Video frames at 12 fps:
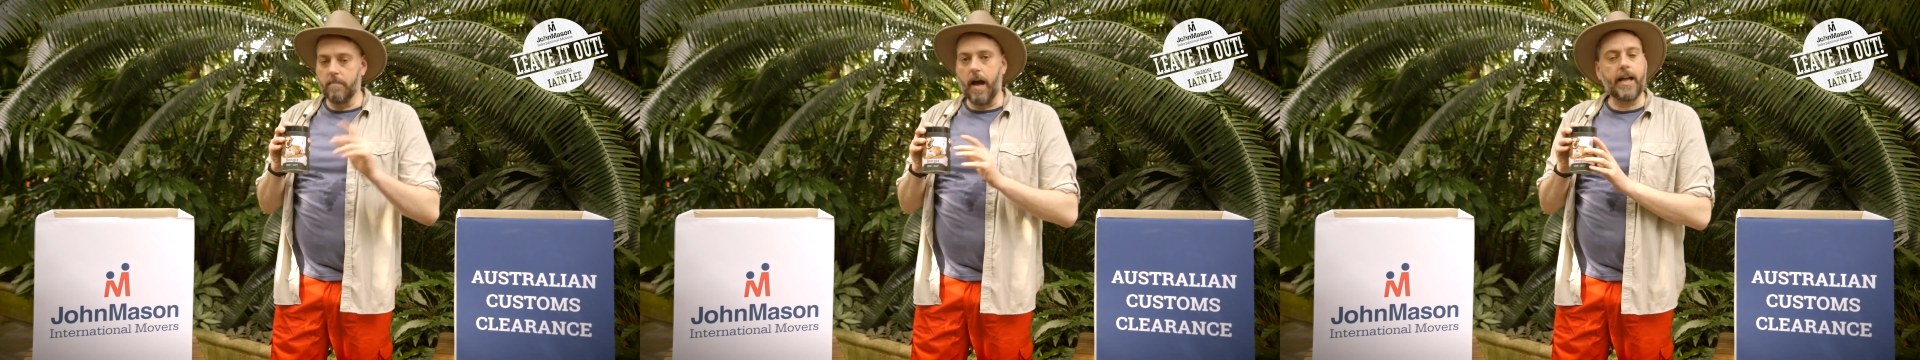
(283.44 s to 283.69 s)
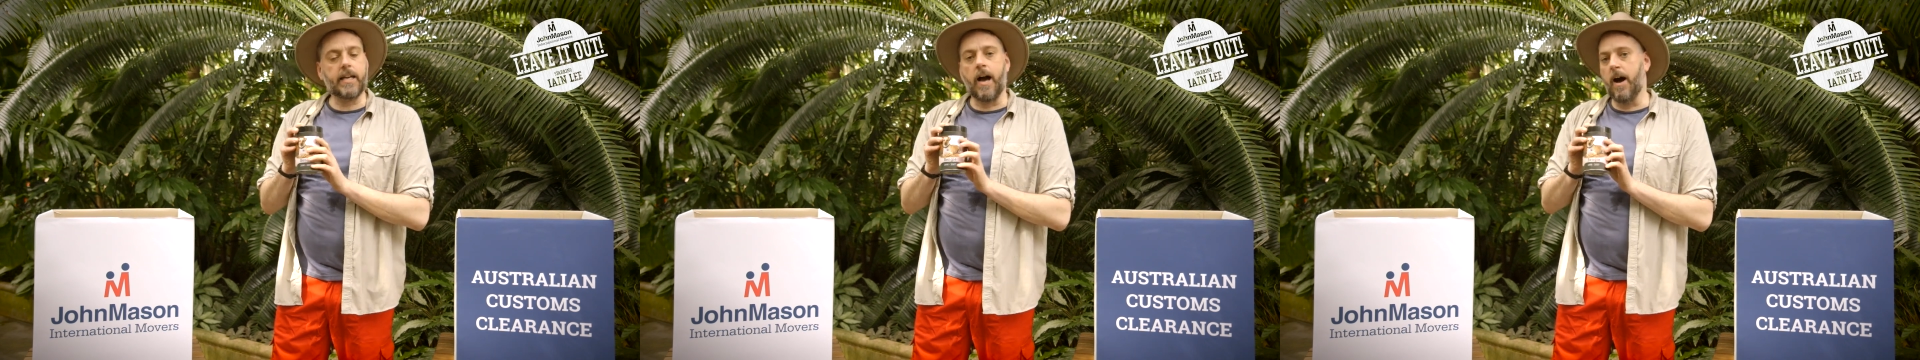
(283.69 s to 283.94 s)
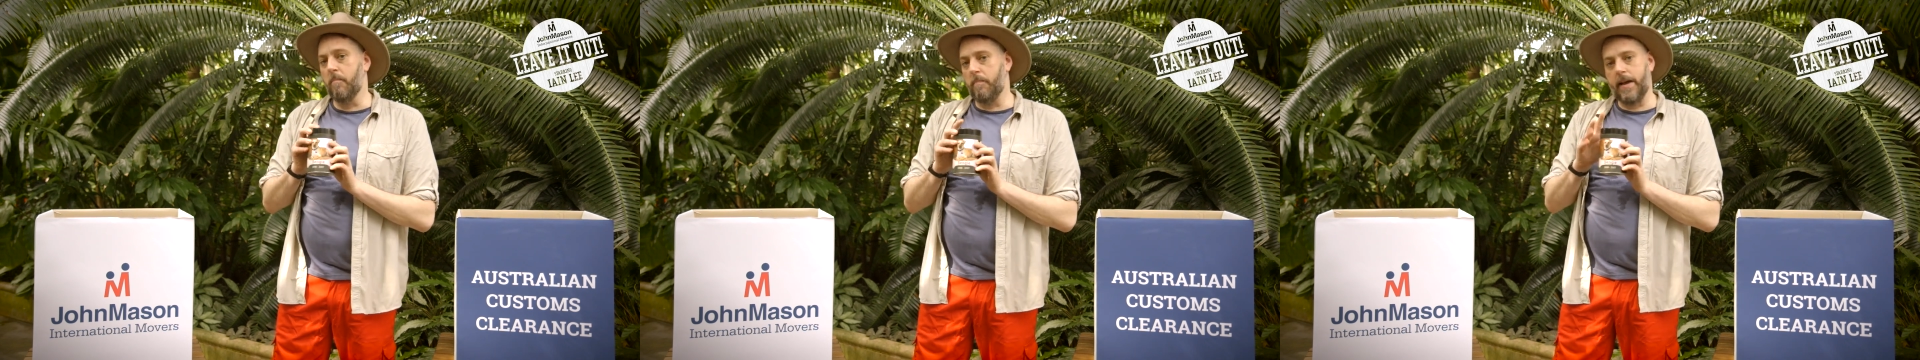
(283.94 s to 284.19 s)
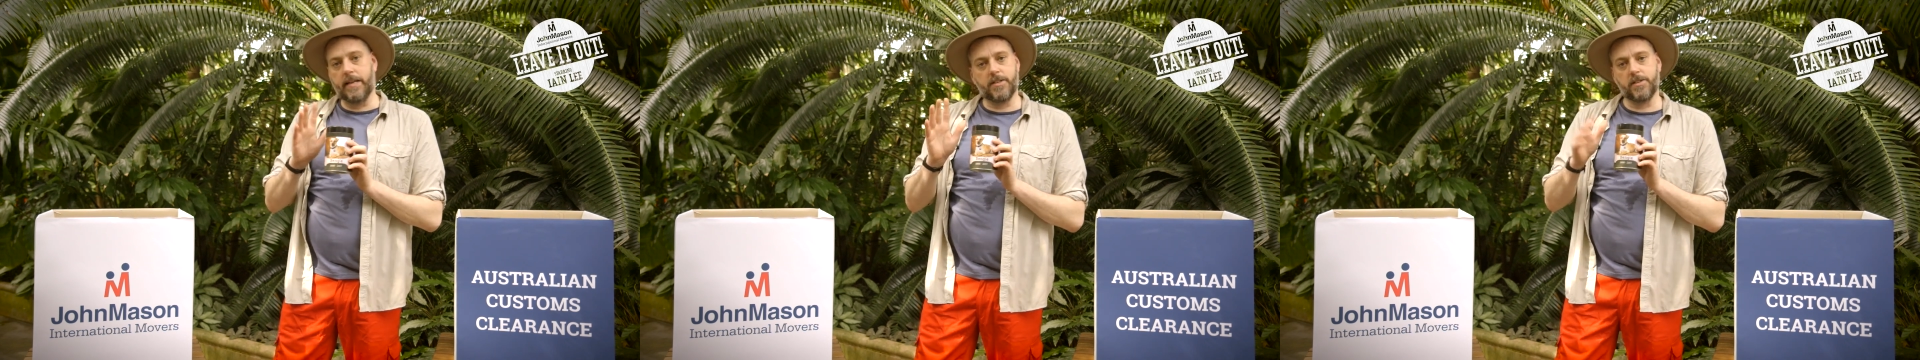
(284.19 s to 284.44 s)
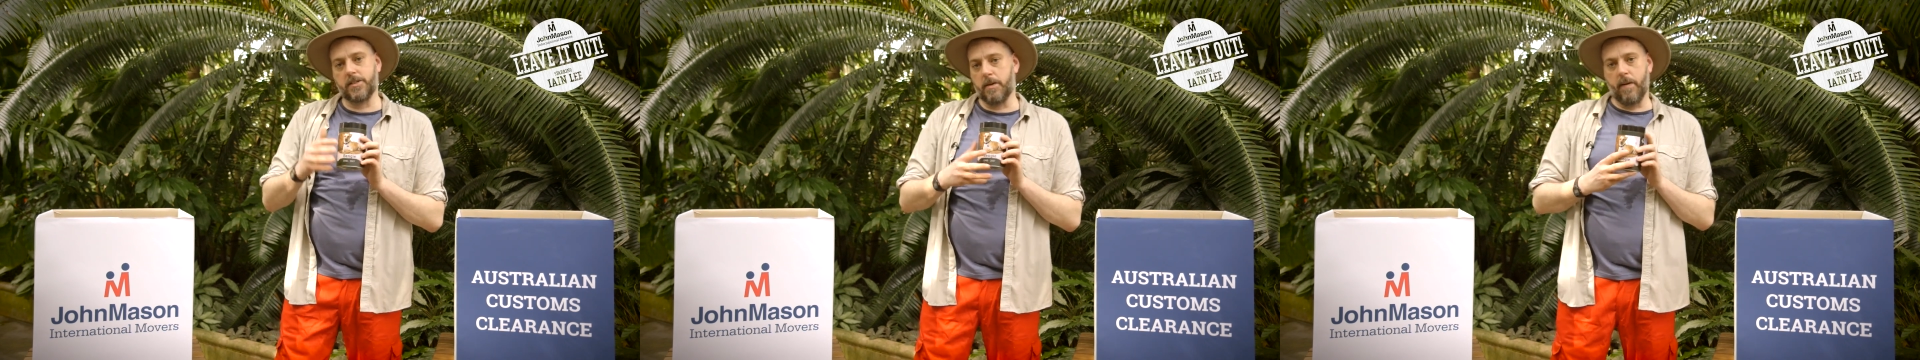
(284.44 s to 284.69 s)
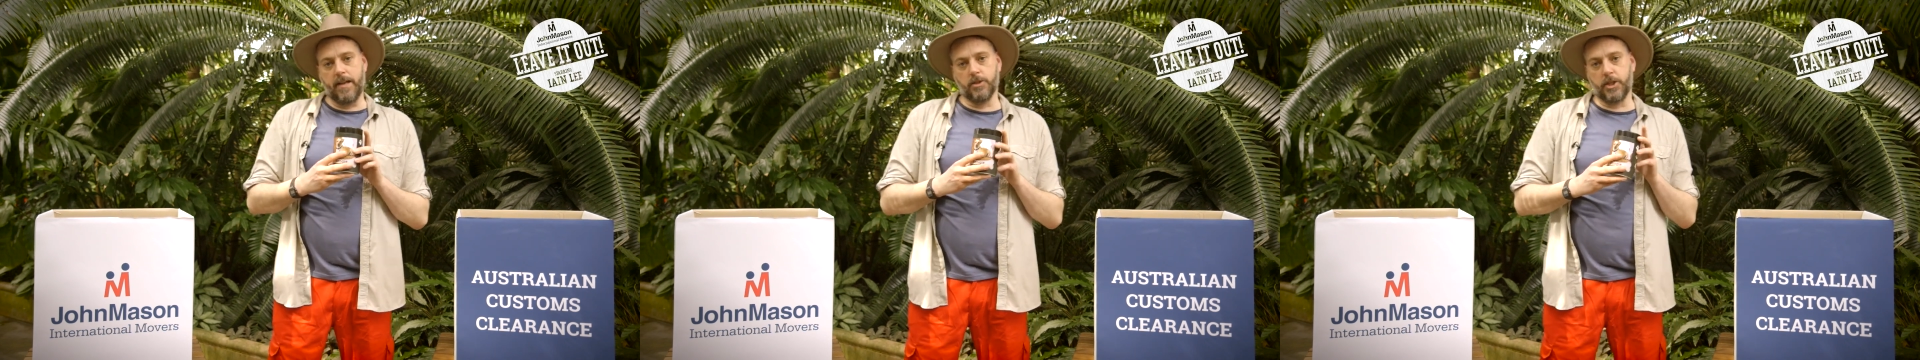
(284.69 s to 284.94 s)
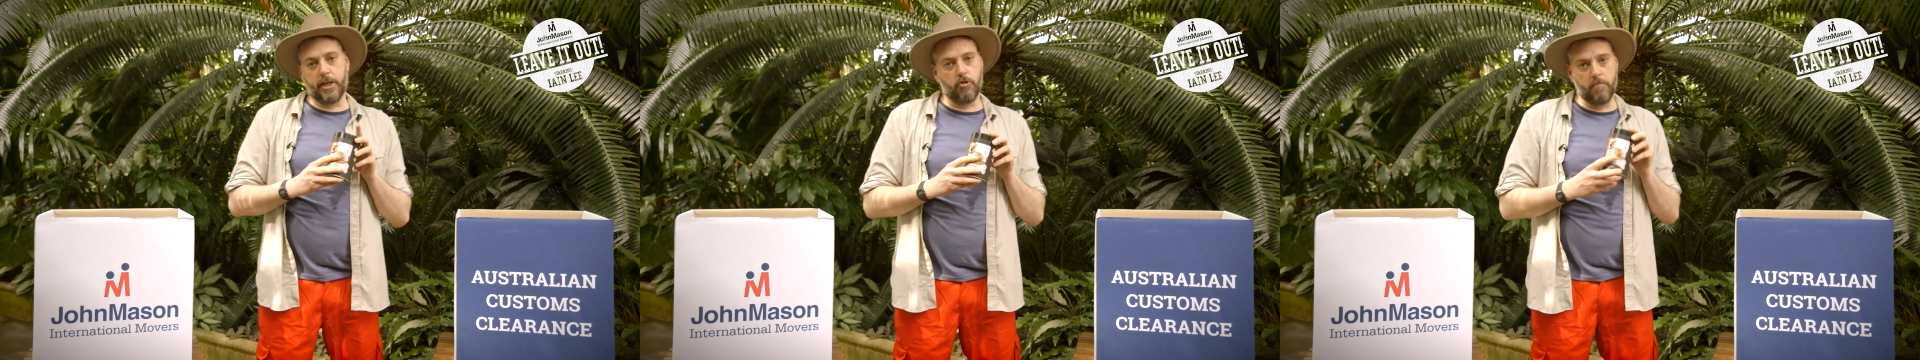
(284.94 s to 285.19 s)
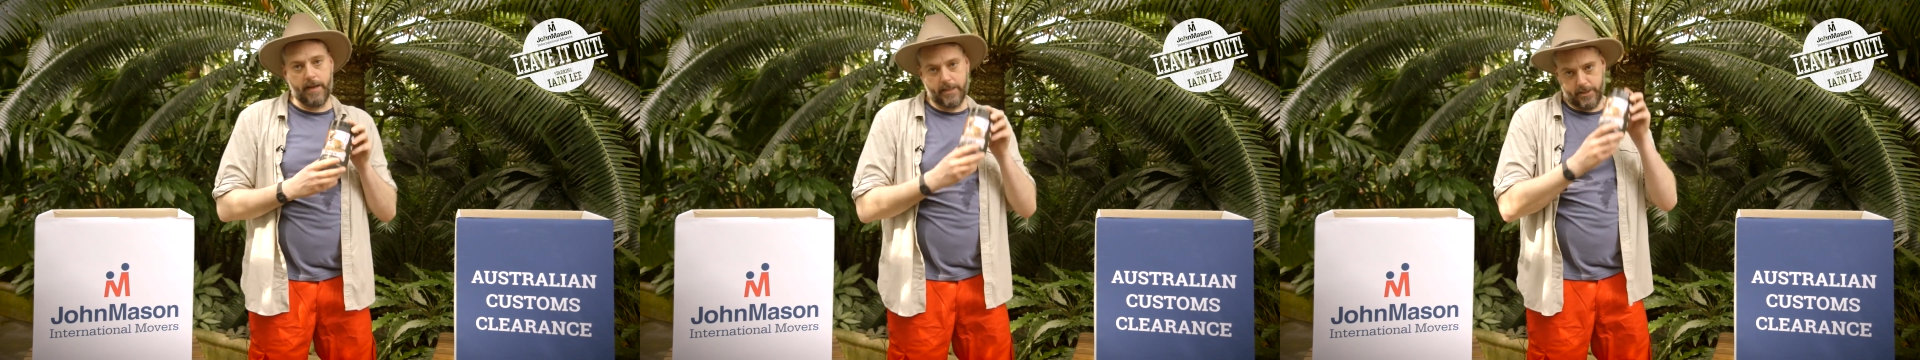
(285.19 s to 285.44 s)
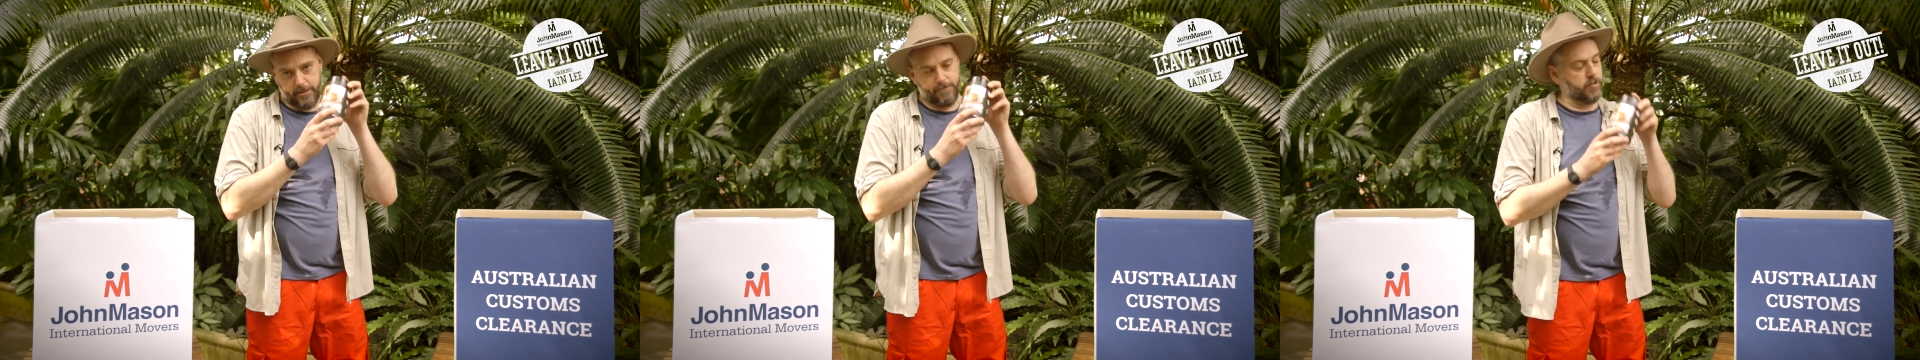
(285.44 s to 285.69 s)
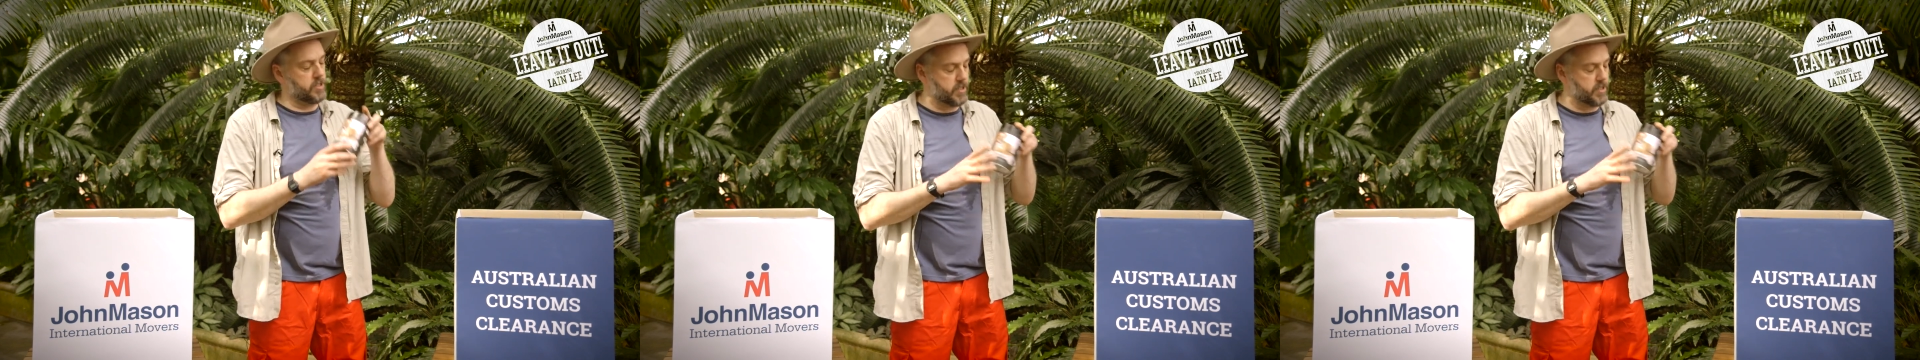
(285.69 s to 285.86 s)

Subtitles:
I can't bear to see Benji cremated for a